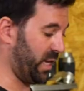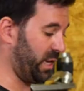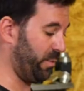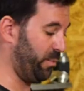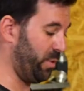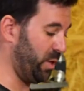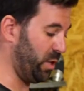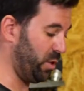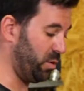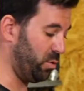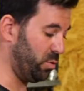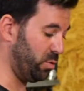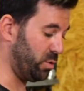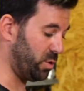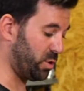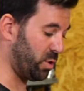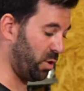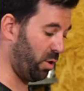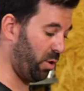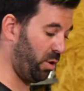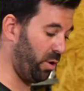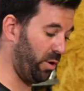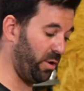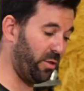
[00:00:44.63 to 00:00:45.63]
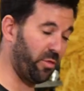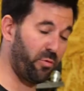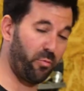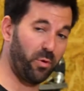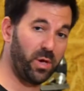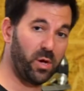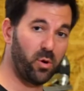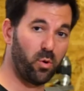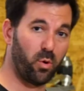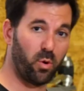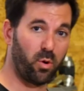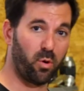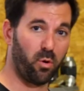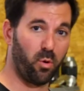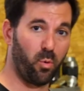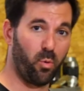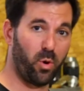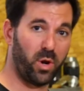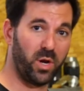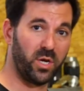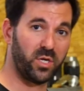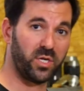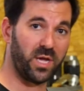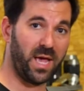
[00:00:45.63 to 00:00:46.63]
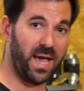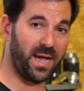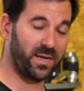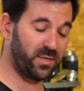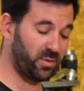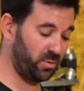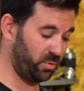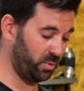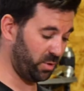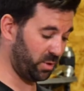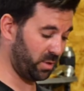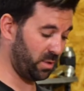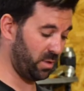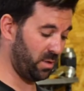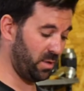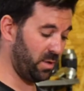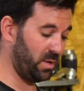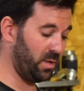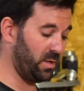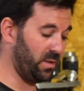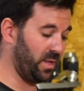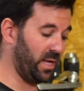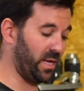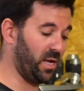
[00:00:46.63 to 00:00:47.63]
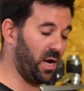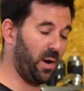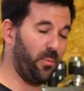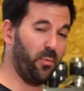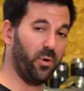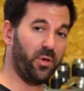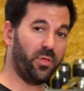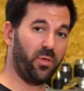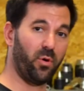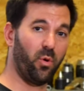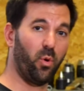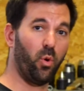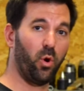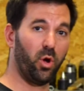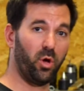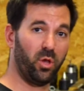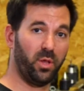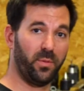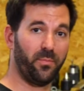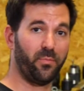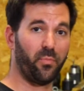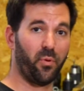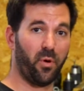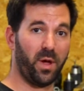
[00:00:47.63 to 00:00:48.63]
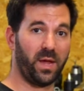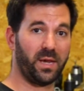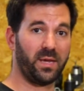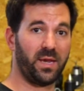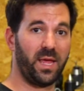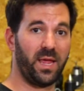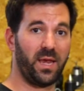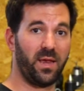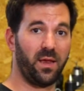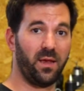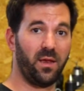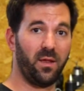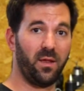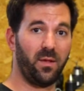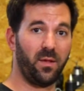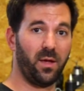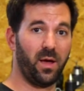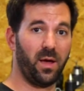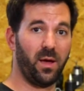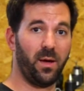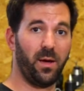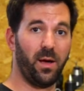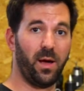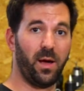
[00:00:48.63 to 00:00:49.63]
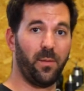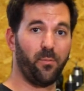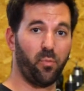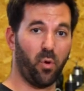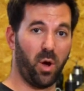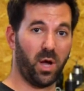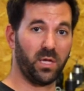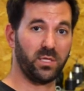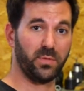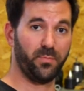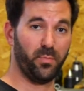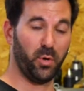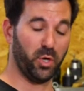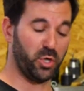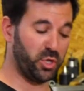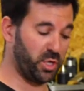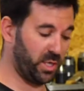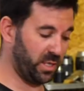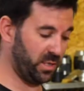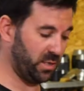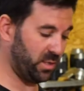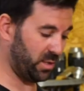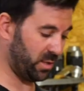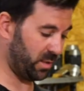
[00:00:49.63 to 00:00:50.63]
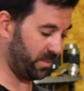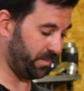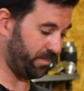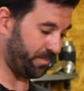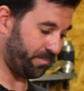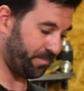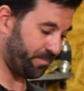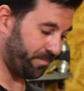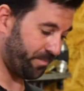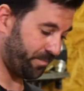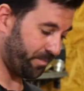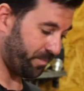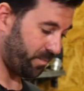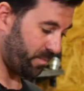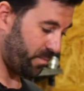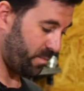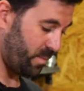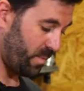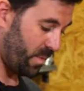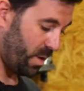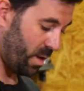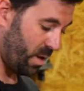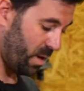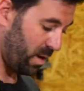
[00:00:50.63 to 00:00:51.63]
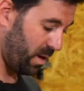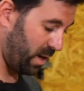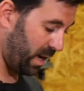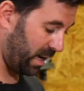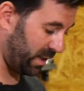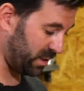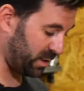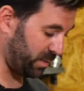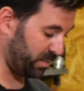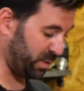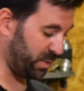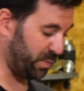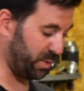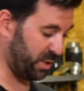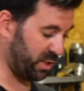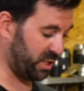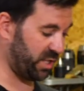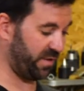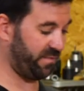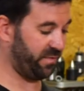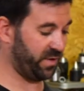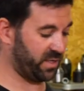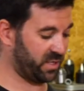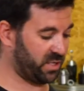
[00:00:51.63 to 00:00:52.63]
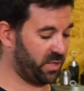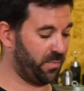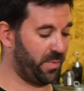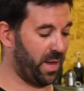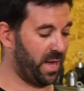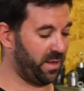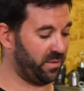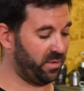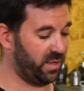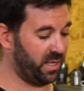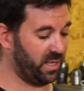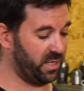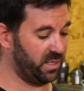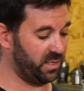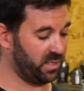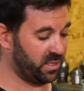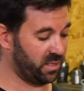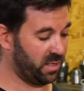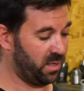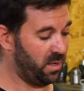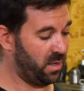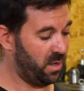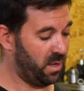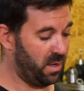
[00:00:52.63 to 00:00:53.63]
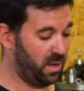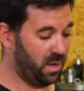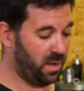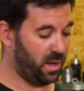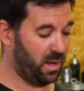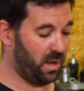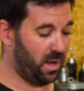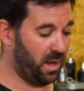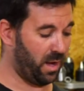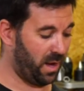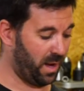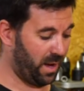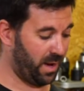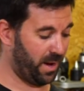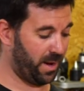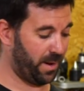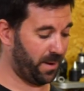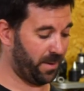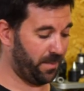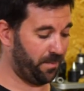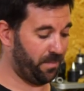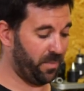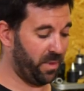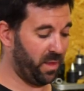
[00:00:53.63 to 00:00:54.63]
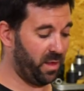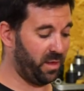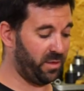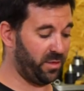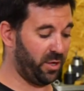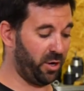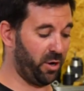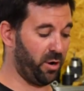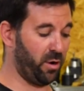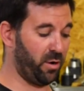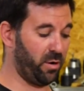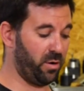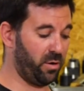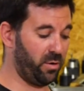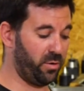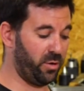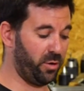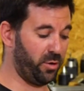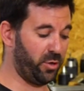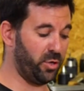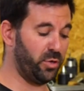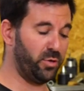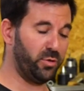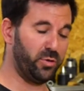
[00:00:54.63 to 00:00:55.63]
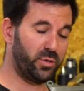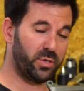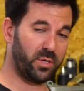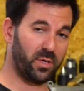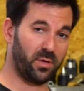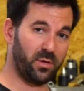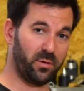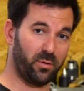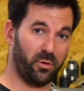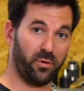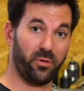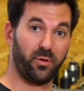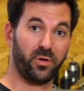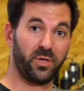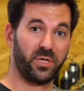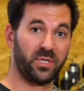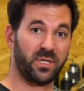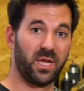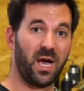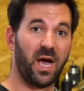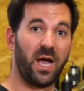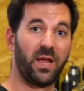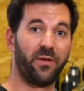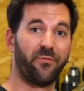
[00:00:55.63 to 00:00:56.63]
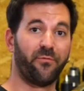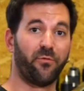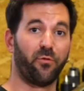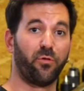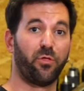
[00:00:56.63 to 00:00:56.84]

can be used on 3/4 or 1-inch axles. They come with oil impregnated bronze bushings. Some specifics about these. They're used, or they're designed for